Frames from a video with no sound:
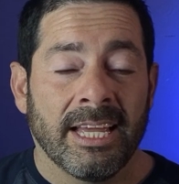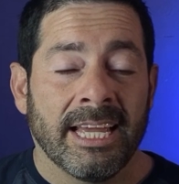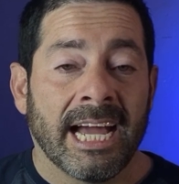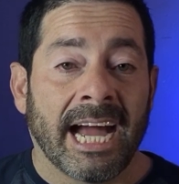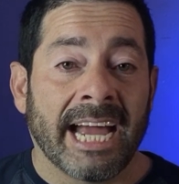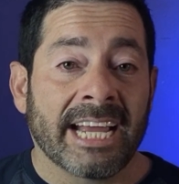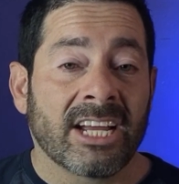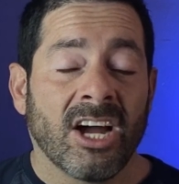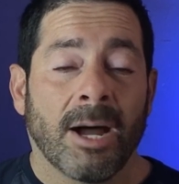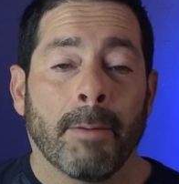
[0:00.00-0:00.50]

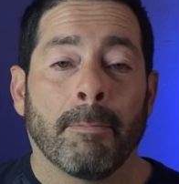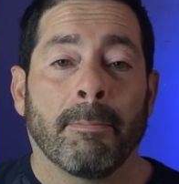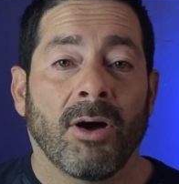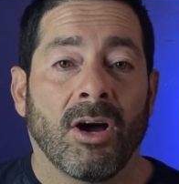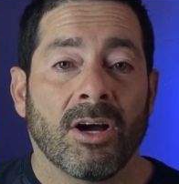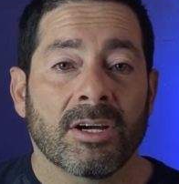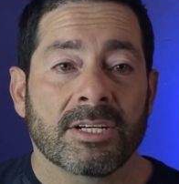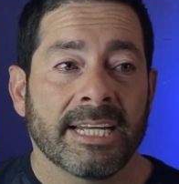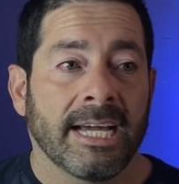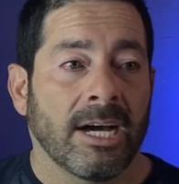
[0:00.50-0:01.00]
I got
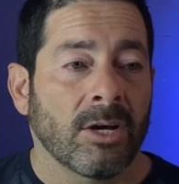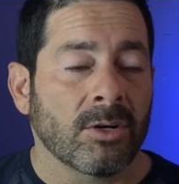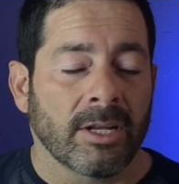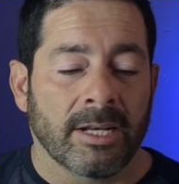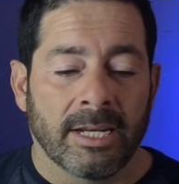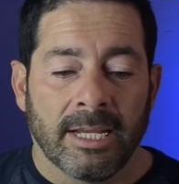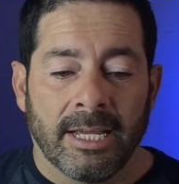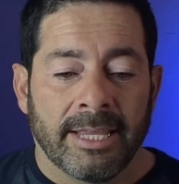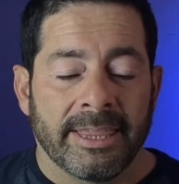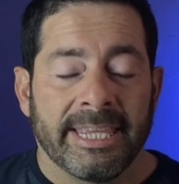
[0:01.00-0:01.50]
bogged down on
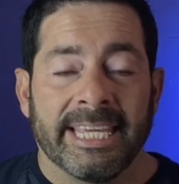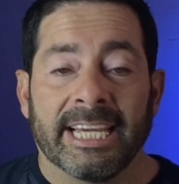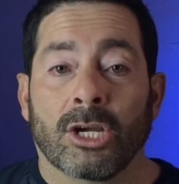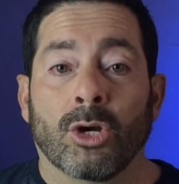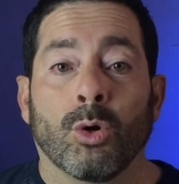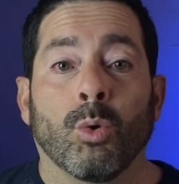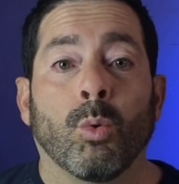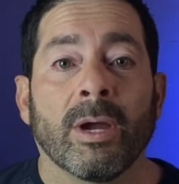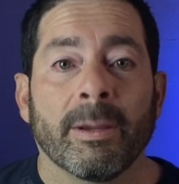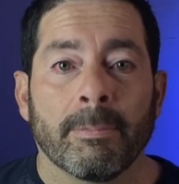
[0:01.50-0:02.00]
the
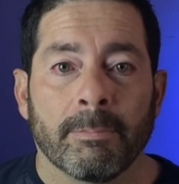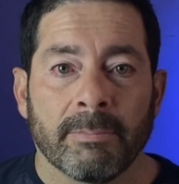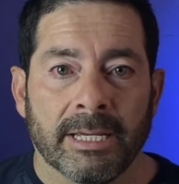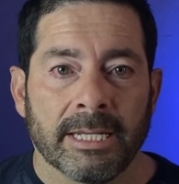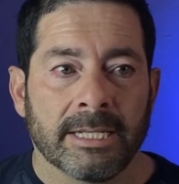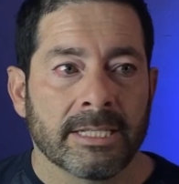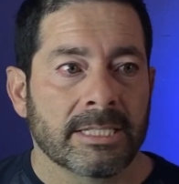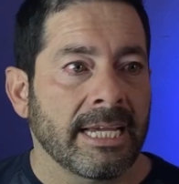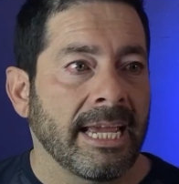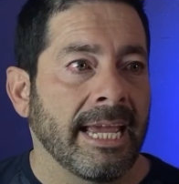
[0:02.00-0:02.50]

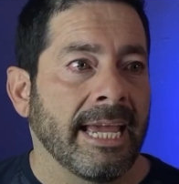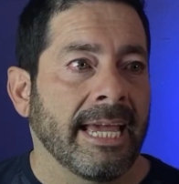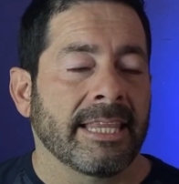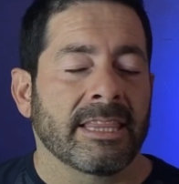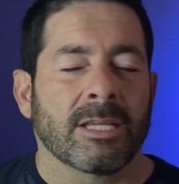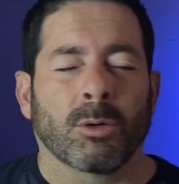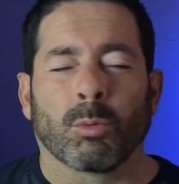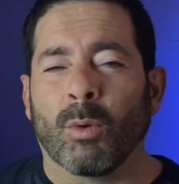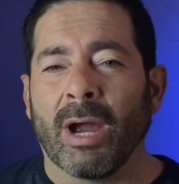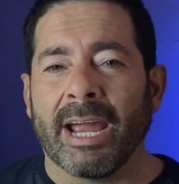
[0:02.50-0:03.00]
equipment and
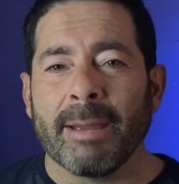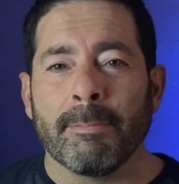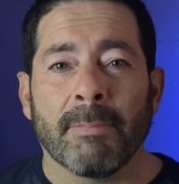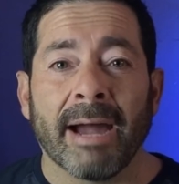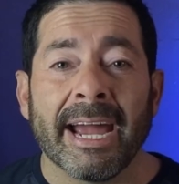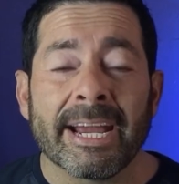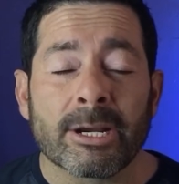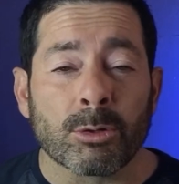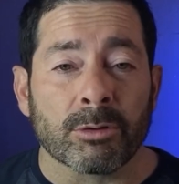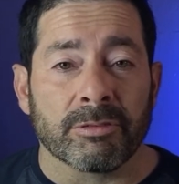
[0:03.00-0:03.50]
the right
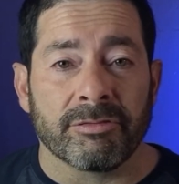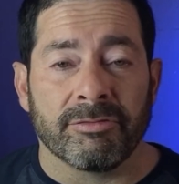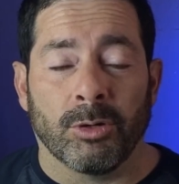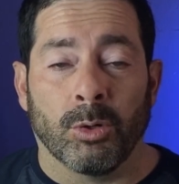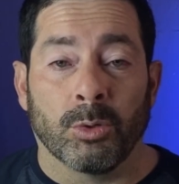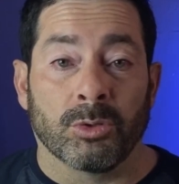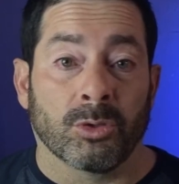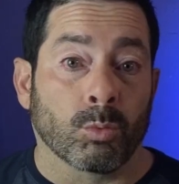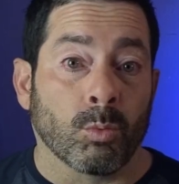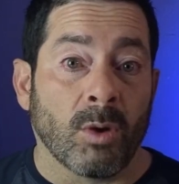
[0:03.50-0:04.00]

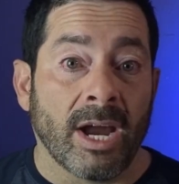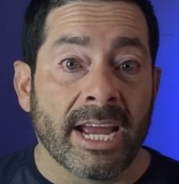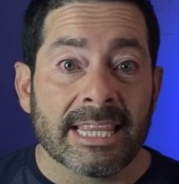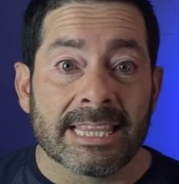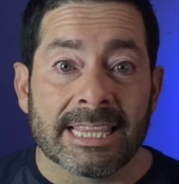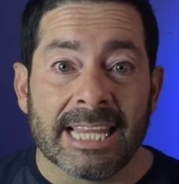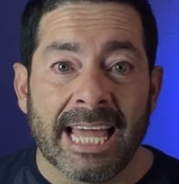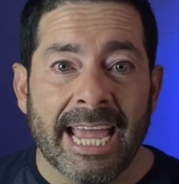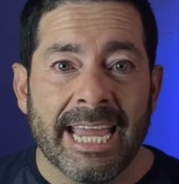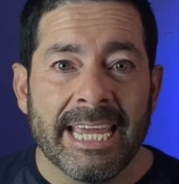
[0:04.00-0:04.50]
microphone, the right
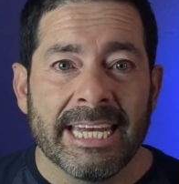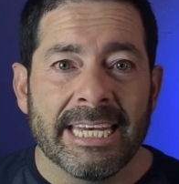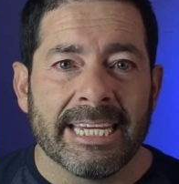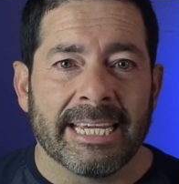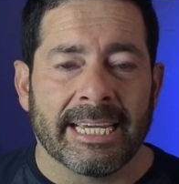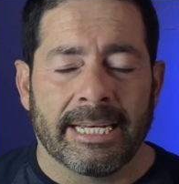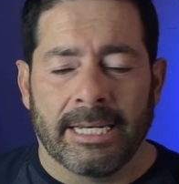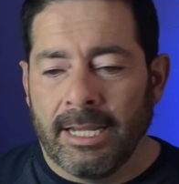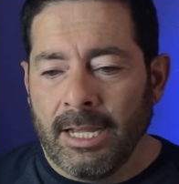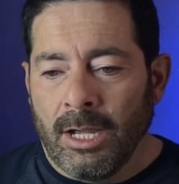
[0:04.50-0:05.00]
lighting,
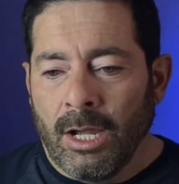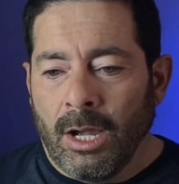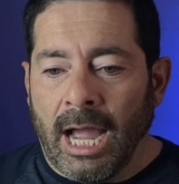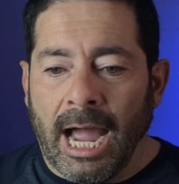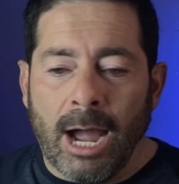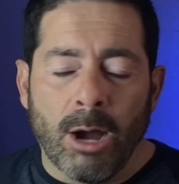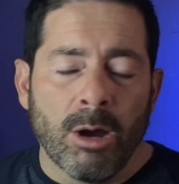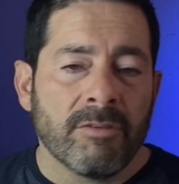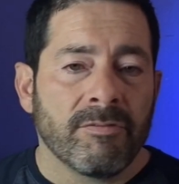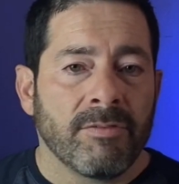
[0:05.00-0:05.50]
and
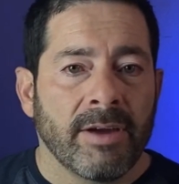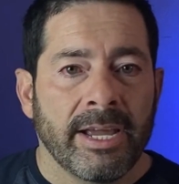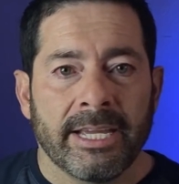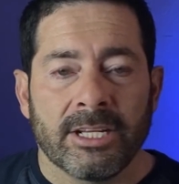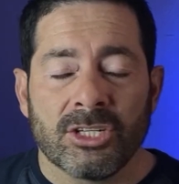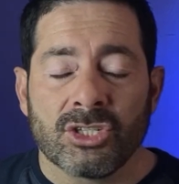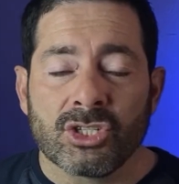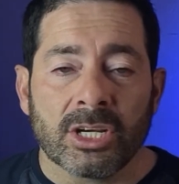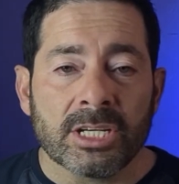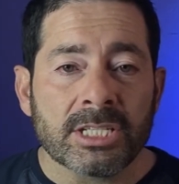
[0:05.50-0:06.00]
how if I
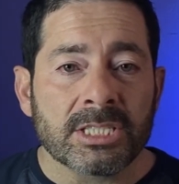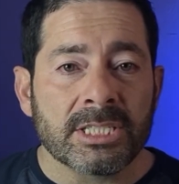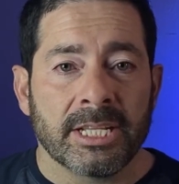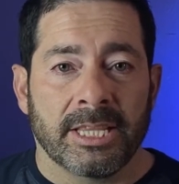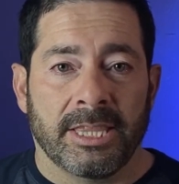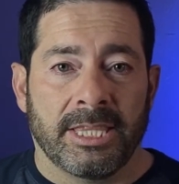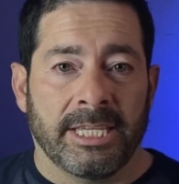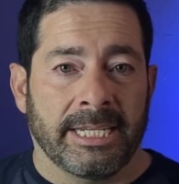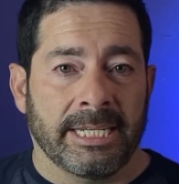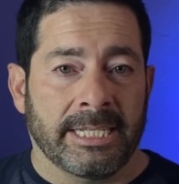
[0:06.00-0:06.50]
adjusted
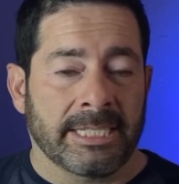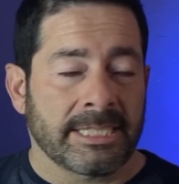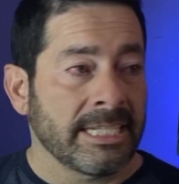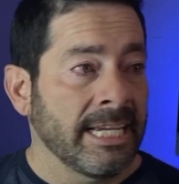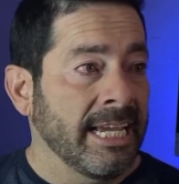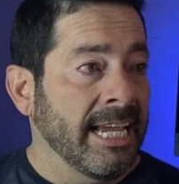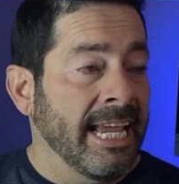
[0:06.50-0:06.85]
things.